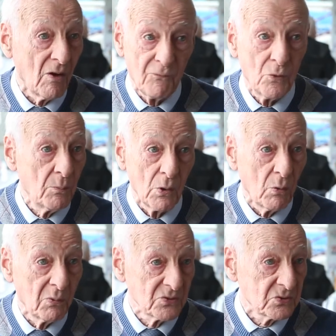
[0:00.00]

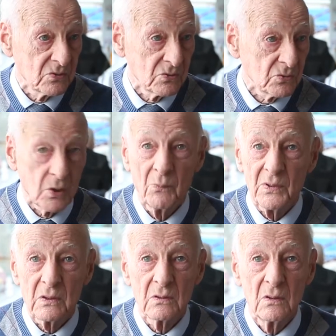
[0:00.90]
football was
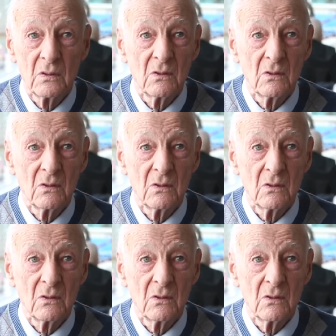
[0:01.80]
something